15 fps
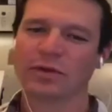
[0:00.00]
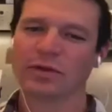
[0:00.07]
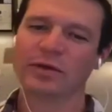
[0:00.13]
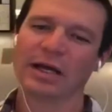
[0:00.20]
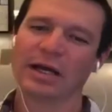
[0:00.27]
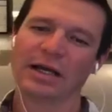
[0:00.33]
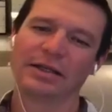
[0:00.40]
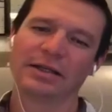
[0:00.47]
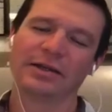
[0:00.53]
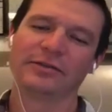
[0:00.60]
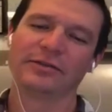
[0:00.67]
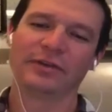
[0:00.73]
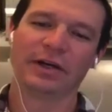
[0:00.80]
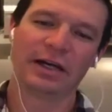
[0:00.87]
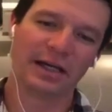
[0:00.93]
kind
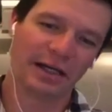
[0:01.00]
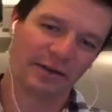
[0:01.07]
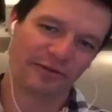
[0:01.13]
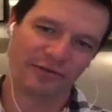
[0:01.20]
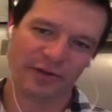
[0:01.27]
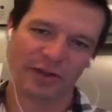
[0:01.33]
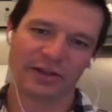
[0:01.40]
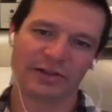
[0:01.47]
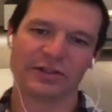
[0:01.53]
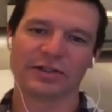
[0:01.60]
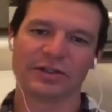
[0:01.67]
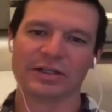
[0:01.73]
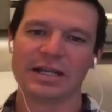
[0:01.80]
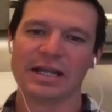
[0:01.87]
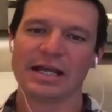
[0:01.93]
of fell into
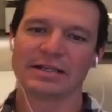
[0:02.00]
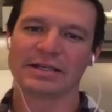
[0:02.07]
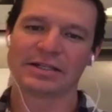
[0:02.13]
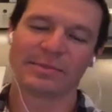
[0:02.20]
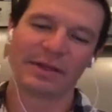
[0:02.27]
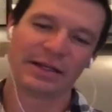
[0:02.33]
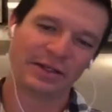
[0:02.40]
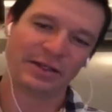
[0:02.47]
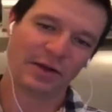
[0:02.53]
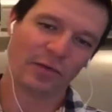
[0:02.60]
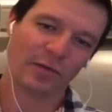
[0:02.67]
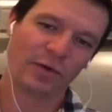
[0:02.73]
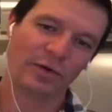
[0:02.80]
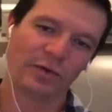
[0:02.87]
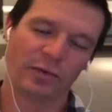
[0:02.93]
your niche. I mean, you know,
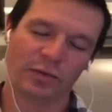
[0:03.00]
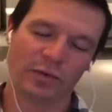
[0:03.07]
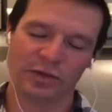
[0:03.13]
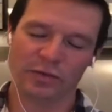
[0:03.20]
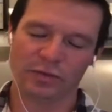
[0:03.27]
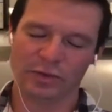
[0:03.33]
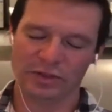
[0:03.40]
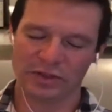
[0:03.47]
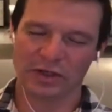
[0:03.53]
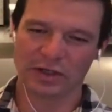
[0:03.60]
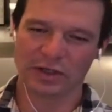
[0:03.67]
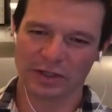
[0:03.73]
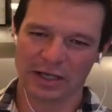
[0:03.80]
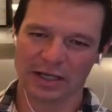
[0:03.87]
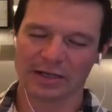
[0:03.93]
we talk
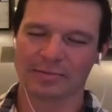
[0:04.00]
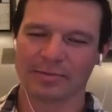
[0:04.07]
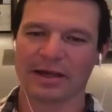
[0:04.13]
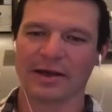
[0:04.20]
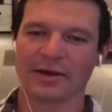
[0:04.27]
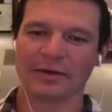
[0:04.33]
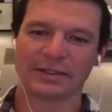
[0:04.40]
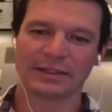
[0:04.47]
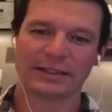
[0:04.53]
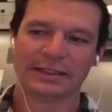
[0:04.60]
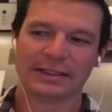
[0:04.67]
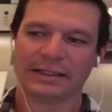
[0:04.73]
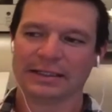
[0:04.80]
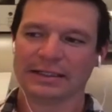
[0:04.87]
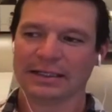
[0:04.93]
a lot about
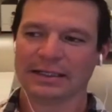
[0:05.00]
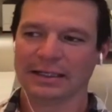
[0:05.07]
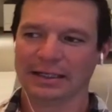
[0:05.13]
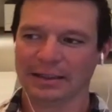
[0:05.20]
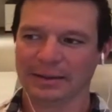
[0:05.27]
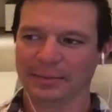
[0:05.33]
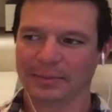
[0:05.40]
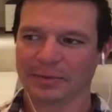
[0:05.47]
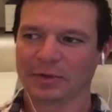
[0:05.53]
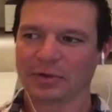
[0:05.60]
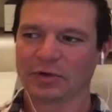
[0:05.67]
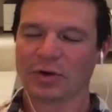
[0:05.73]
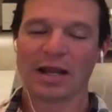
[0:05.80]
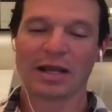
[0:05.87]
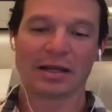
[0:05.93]

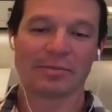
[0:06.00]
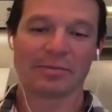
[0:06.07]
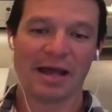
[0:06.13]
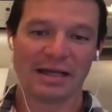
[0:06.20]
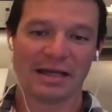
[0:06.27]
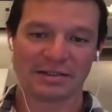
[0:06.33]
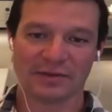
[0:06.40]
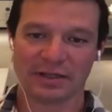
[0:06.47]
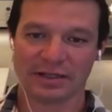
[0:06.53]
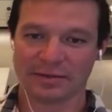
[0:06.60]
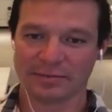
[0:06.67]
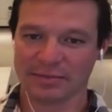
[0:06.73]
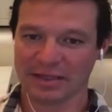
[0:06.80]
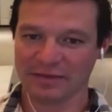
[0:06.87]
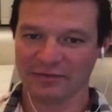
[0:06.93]
creating passive
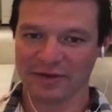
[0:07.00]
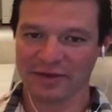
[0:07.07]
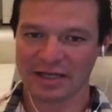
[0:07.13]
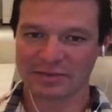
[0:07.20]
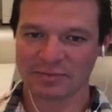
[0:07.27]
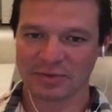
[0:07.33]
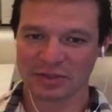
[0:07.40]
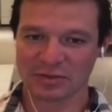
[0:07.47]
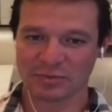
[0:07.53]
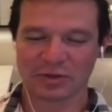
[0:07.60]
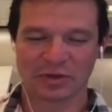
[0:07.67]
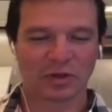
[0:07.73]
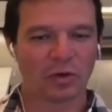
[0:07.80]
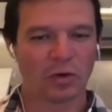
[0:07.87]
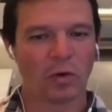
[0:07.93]
income investments,
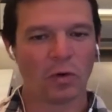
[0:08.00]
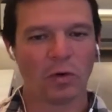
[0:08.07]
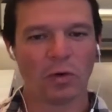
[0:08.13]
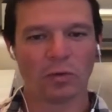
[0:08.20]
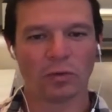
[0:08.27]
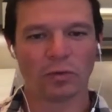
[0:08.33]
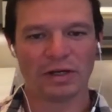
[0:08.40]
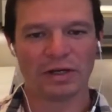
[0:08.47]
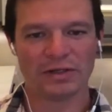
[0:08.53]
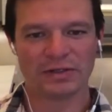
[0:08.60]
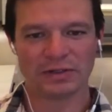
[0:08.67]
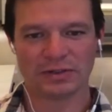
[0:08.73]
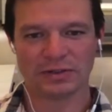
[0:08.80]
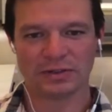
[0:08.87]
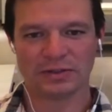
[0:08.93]
but the whole
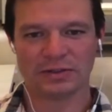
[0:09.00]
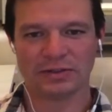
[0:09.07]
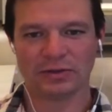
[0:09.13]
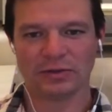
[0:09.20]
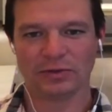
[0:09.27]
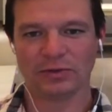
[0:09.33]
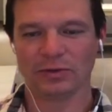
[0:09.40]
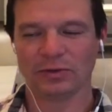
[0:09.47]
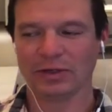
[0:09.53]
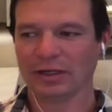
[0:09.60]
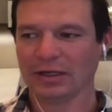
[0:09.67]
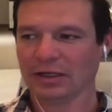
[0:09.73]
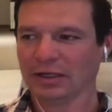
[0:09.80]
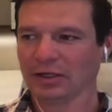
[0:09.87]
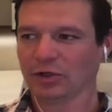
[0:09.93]
reason to
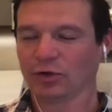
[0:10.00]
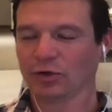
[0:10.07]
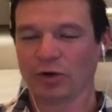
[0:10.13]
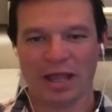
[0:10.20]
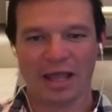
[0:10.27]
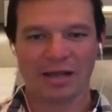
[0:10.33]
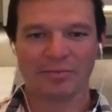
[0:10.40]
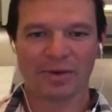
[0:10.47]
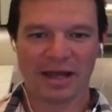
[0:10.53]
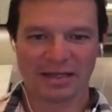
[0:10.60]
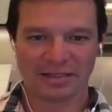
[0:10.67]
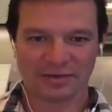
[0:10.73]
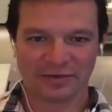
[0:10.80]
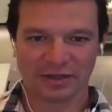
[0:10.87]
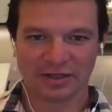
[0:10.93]
create
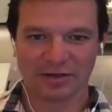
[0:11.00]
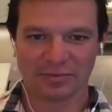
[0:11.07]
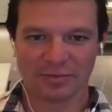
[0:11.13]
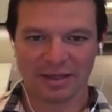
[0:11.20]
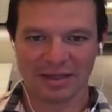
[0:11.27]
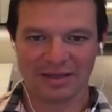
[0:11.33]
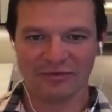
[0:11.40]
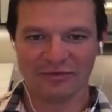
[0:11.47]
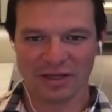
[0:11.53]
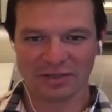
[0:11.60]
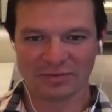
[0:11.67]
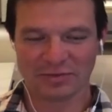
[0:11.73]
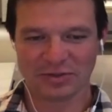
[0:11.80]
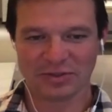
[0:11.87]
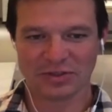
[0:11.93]
passive income
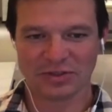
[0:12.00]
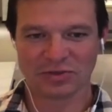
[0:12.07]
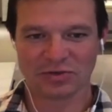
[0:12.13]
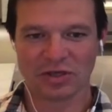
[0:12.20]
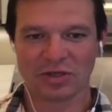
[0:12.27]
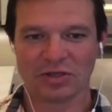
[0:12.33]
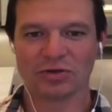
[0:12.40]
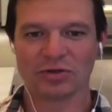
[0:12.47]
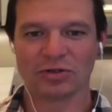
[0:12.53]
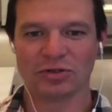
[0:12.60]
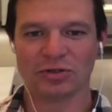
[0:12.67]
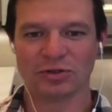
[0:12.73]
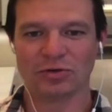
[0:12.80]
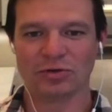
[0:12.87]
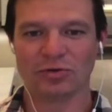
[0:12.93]
investments is so that you could
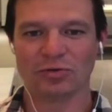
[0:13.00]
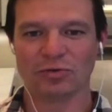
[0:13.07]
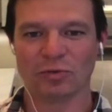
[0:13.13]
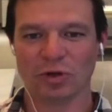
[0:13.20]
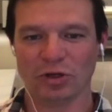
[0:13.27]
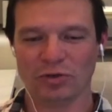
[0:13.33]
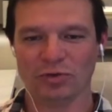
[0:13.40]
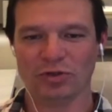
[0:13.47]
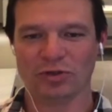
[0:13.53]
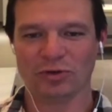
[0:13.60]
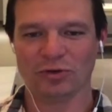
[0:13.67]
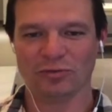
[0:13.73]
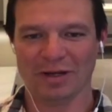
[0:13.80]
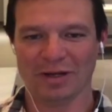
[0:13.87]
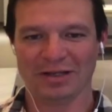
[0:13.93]
do what you would do
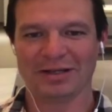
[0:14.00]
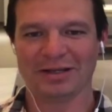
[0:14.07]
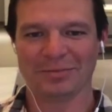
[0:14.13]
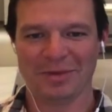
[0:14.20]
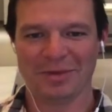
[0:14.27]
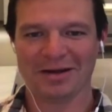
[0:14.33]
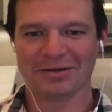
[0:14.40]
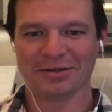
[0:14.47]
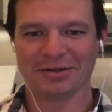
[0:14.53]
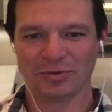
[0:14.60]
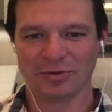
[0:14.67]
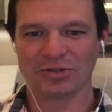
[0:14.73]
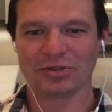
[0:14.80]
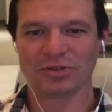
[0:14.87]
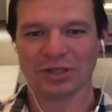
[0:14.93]
if money didn't matter, do
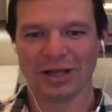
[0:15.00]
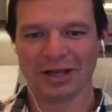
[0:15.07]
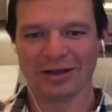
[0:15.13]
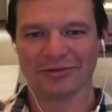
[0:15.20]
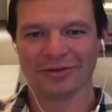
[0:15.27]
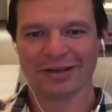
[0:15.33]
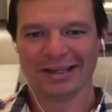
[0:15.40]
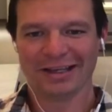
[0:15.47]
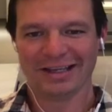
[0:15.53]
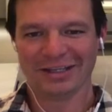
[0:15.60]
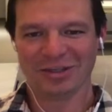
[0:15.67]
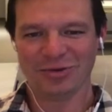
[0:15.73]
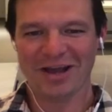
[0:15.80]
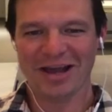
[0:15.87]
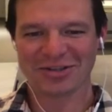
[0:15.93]
what you love.
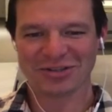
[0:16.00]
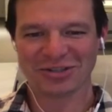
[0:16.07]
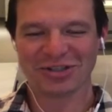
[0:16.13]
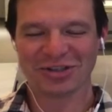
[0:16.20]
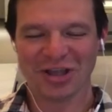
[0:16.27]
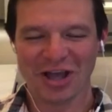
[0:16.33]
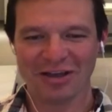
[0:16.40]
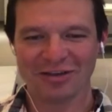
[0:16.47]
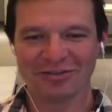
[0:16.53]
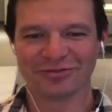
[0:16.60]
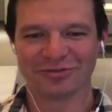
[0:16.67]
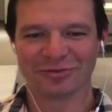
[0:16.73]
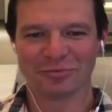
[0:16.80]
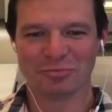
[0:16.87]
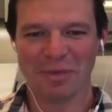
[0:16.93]
You actually
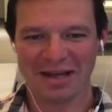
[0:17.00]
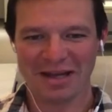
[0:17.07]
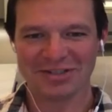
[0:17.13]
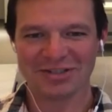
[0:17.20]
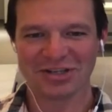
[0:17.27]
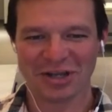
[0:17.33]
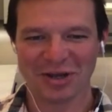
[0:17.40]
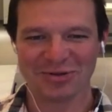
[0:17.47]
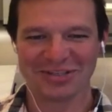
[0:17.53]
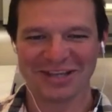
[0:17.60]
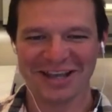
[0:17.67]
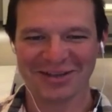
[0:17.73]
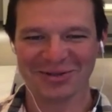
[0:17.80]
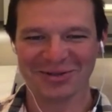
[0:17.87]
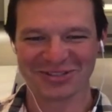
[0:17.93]
love managing
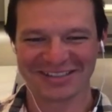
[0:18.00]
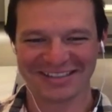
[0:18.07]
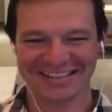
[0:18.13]
hotels.